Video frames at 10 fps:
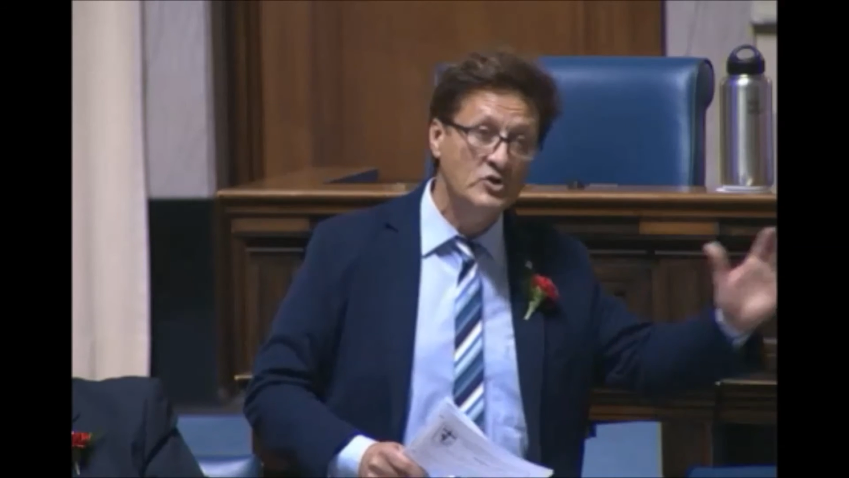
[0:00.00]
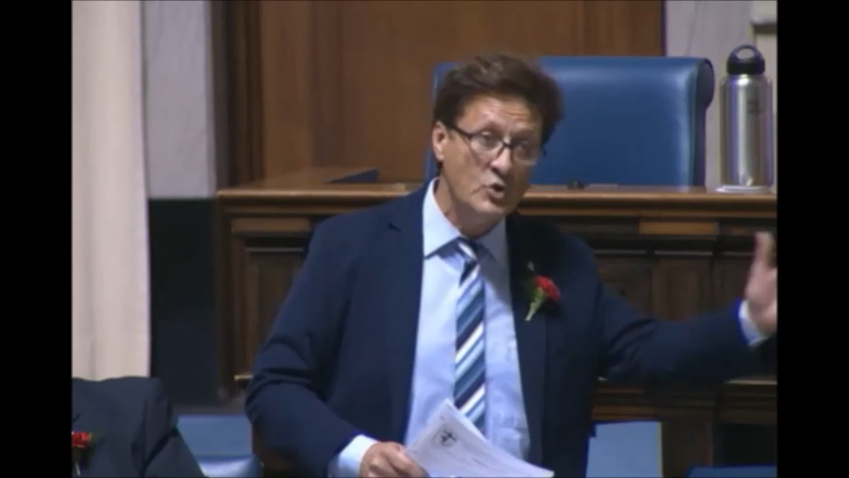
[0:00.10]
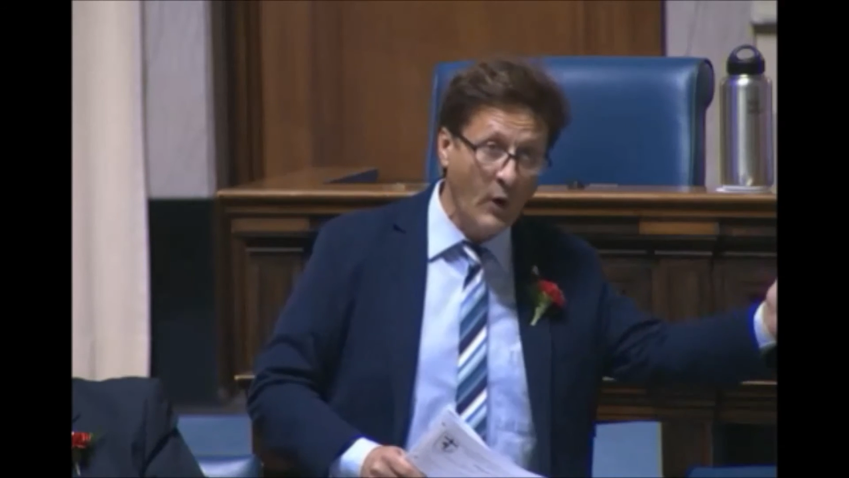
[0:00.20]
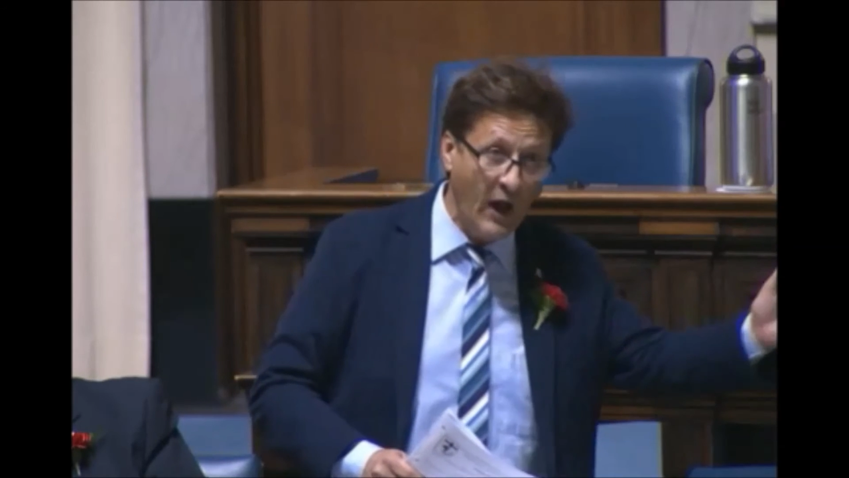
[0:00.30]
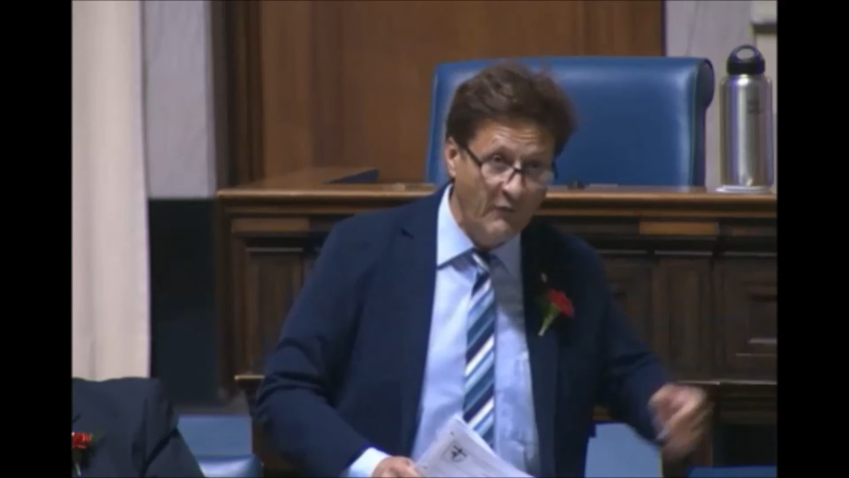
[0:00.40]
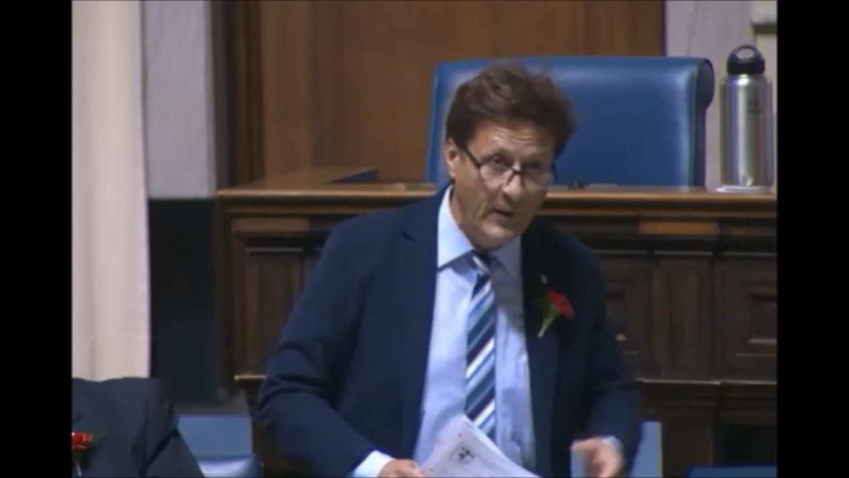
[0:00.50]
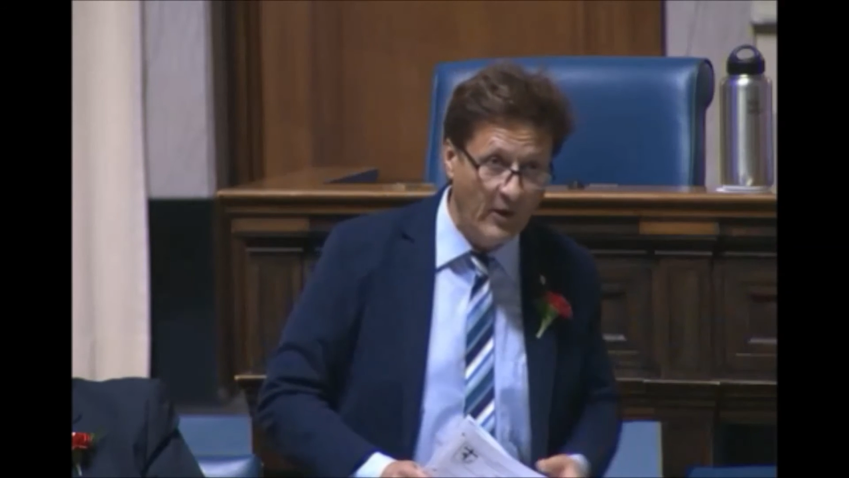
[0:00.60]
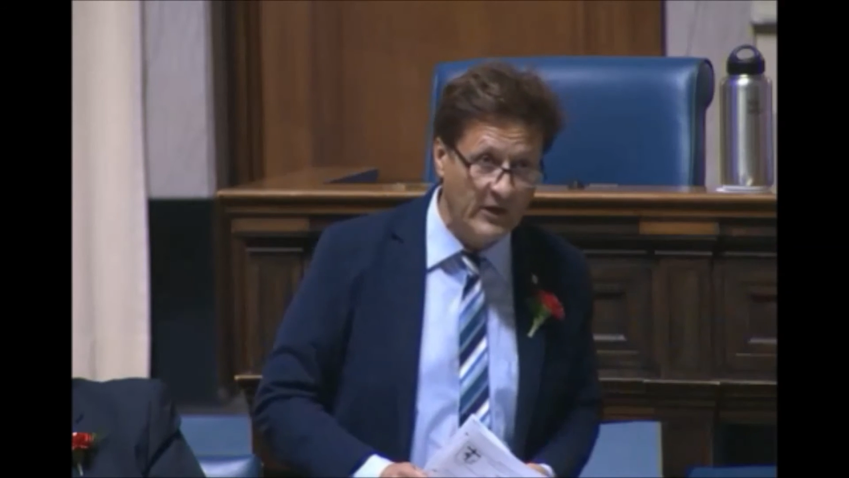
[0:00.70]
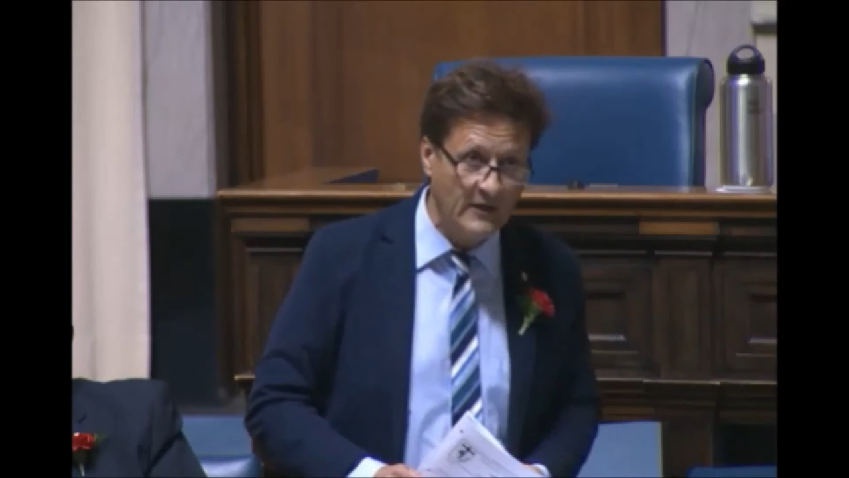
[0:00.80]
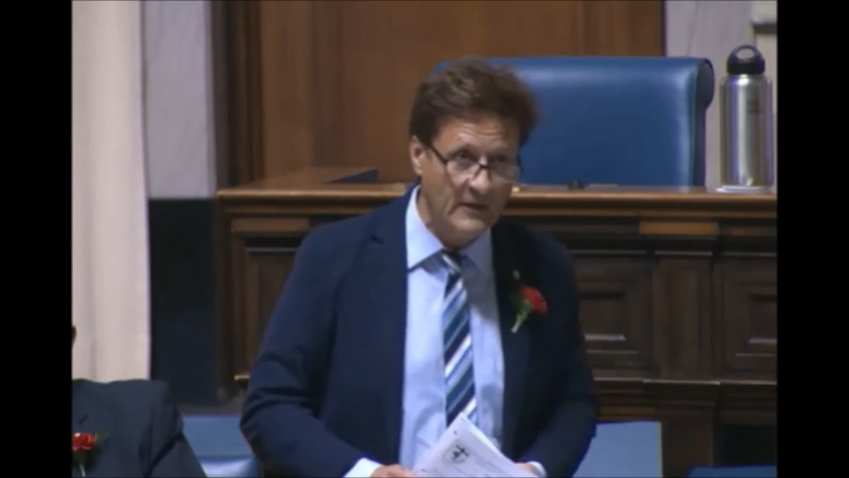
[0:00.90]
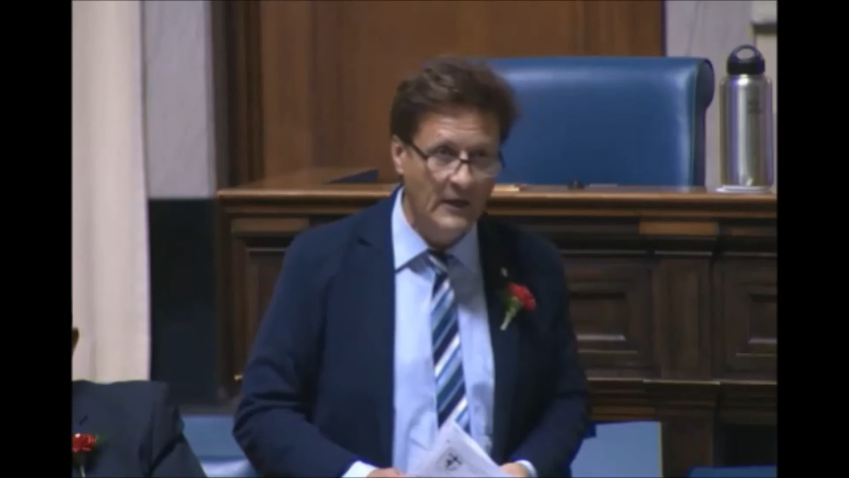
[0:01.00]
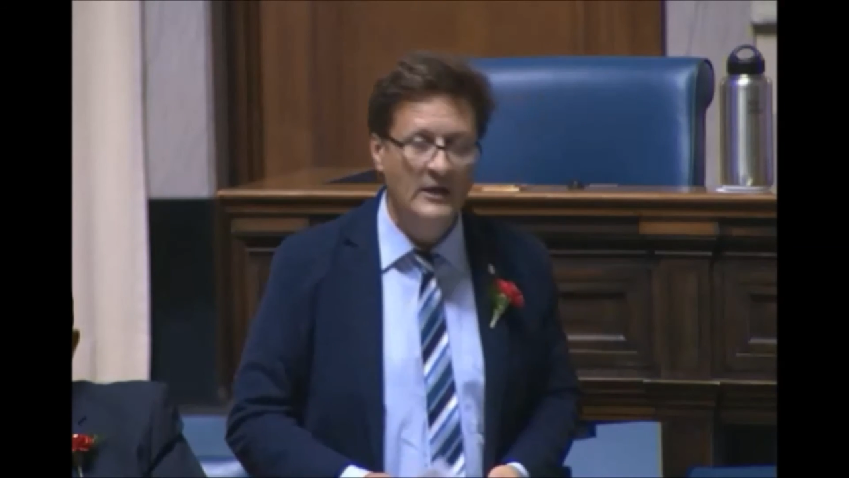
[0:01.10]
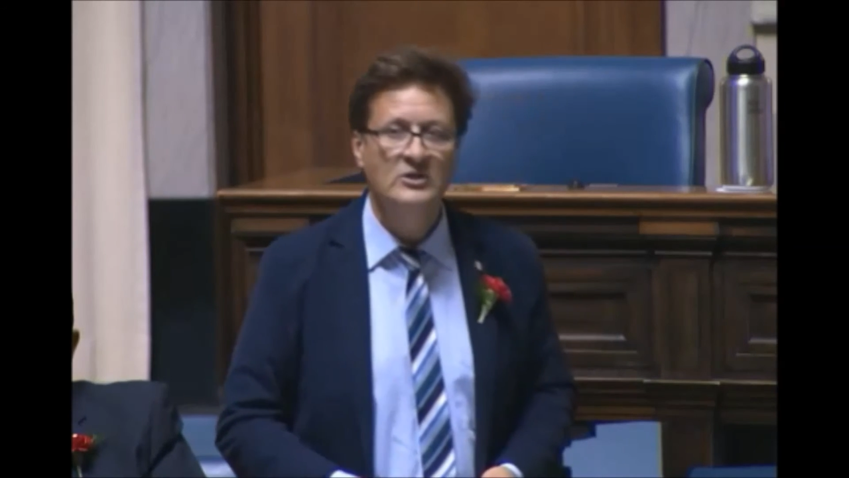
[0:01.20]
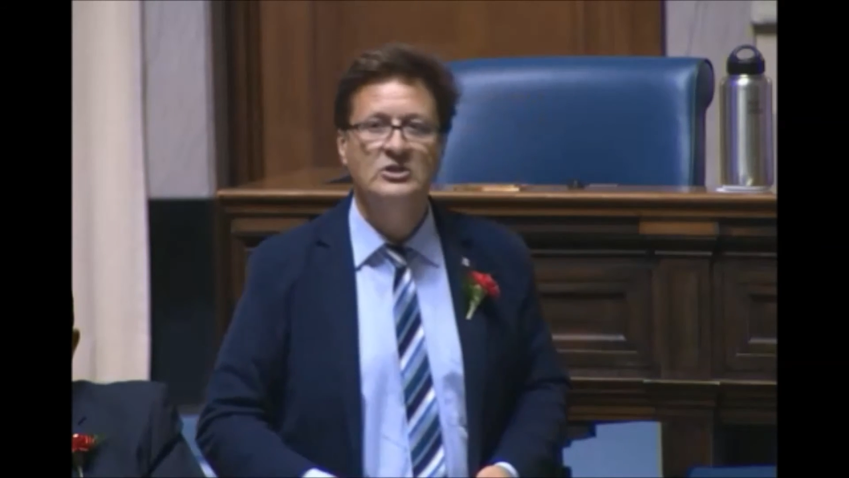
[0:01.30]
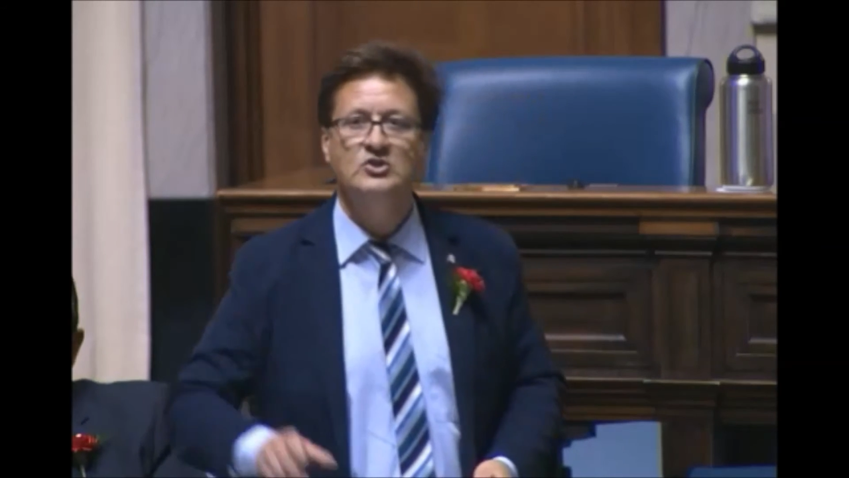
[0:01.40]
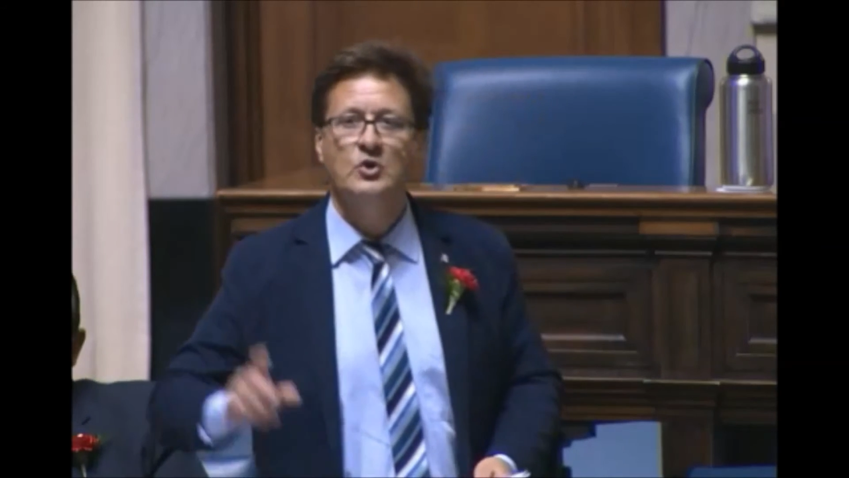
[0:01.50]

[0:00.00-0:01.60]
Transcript: $12 billion to